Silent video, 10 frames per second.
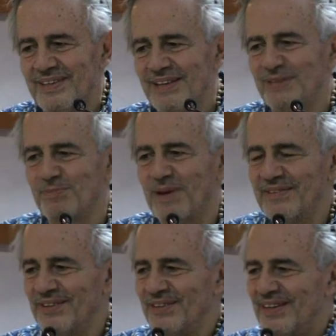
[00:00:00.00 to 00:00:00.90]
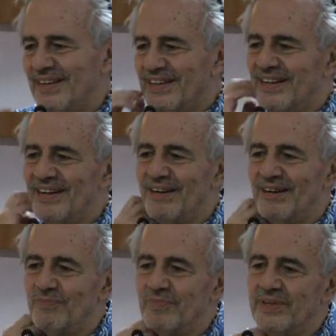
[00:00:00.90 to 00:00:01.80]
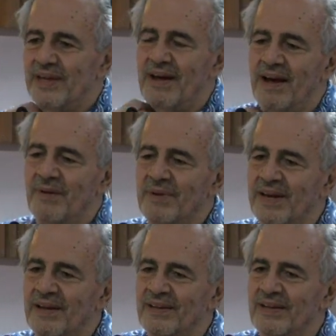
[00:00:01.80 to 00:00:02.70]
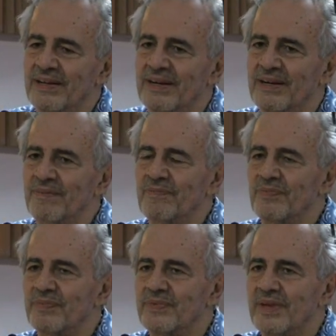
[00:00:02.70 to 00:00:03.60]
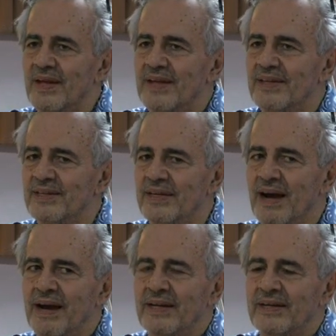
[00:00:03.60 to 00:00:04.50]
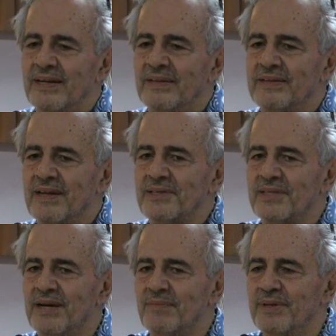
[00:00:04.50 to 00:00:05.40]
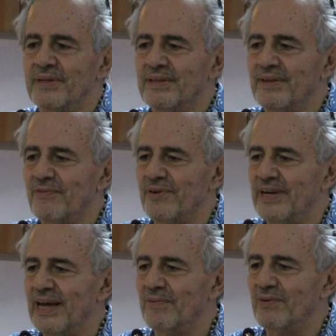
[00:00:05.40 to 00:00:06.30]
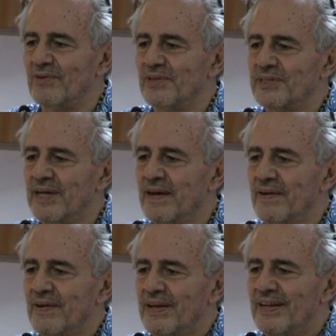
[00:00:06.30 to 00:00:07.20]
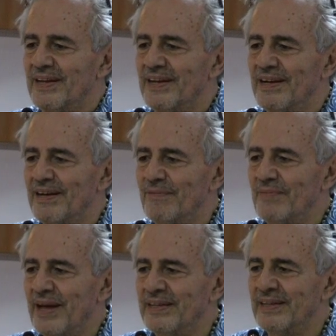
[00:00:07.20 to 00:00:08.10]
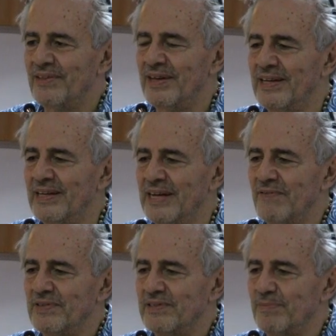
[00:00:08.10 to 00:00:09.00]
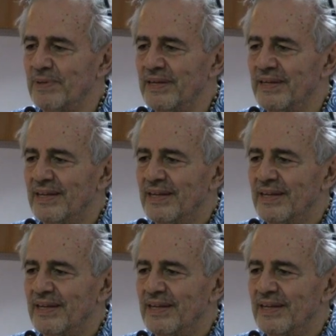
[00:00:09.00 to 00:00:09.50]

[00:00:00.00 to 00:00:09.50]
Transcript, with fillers: That's better. Um, yeah, I mean, and, um, I, it does come in different languages, yeah. Um, and I think inevitably.